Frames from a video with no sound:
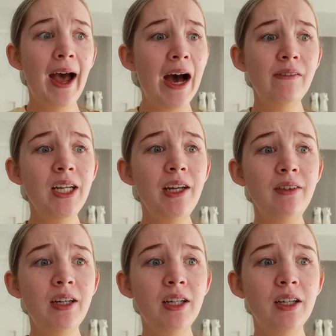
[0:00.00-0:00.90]
I haven't
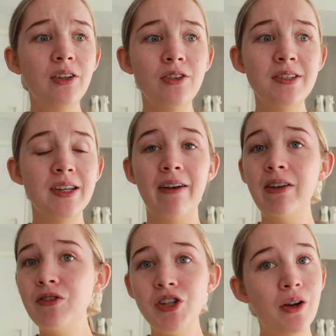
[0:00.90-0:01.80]
even used it, I haven't
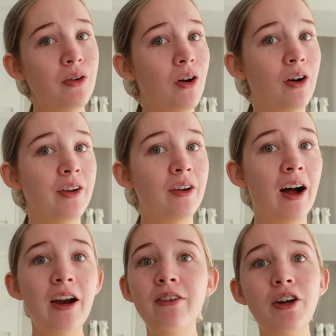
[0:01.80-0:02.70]
even turned it on.
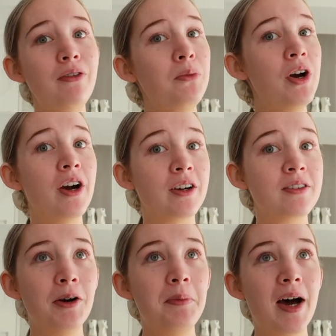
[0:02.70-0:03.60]
I don't even know if it worked
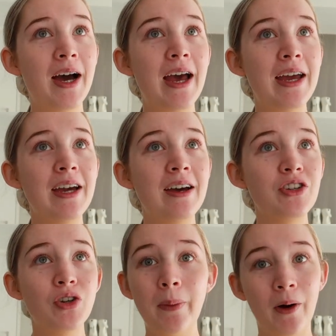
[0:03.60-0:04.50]
from my
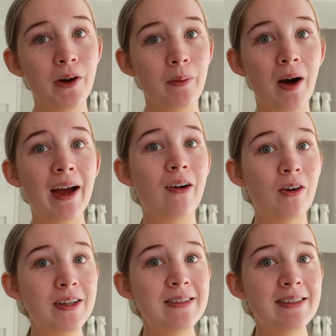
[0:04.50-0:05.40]
trip home. I
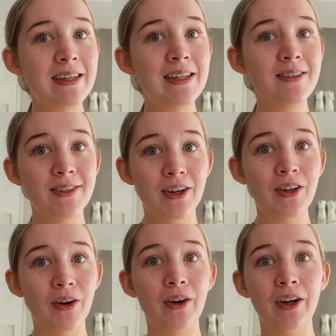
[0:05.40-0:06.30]
honestly don't
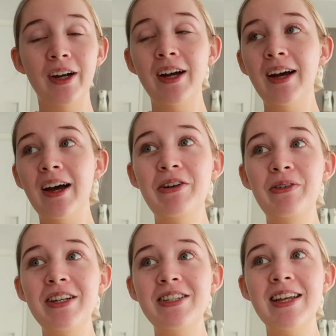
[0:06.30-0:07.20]
know,
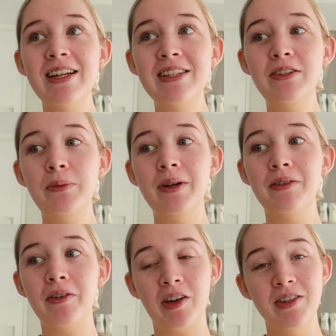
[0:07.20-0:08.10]
which that's a little bit of
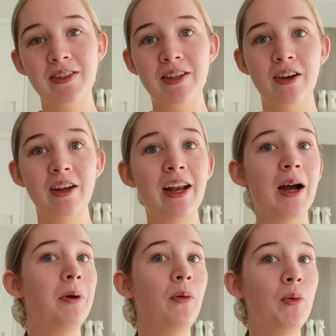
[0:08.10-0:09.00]
a concern, and
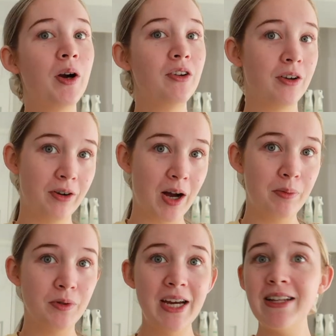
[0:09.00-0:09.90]
I probably won't know for a
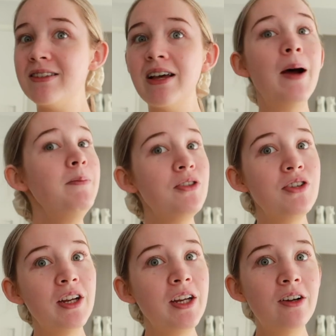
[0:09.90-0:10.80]
couple more days because I'm not
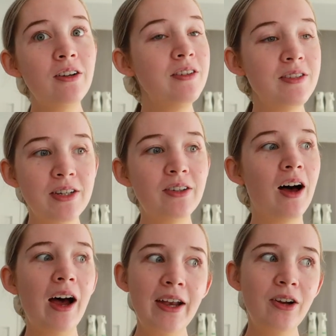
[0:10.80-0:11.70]
turning it on until
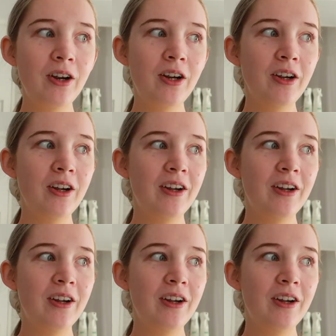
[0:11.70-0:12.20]
I know